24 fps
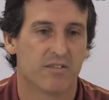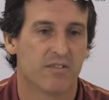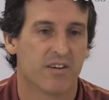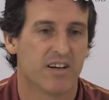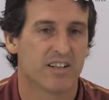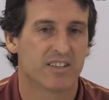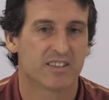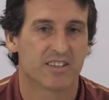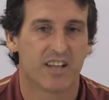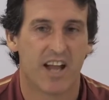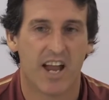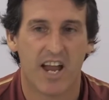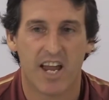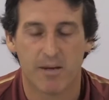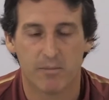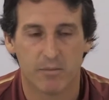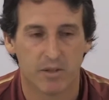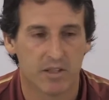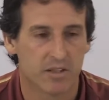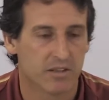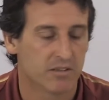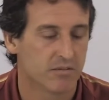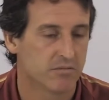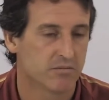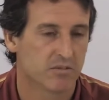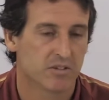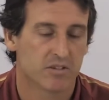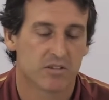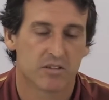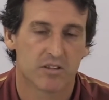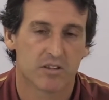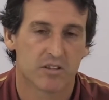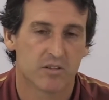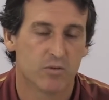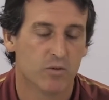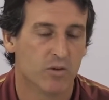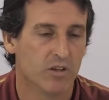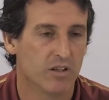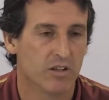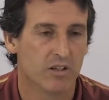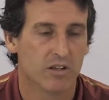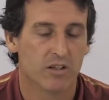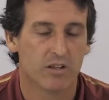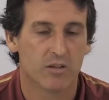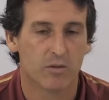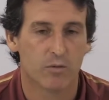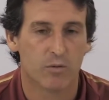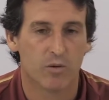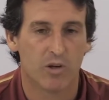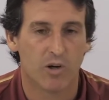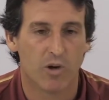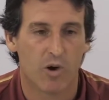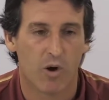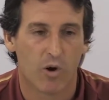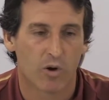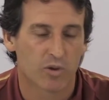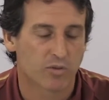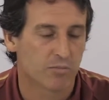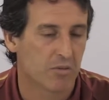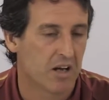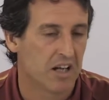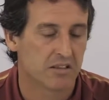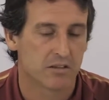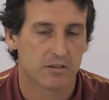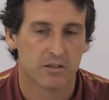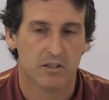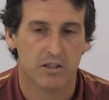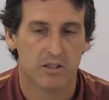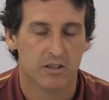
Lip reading: first game and we lost, but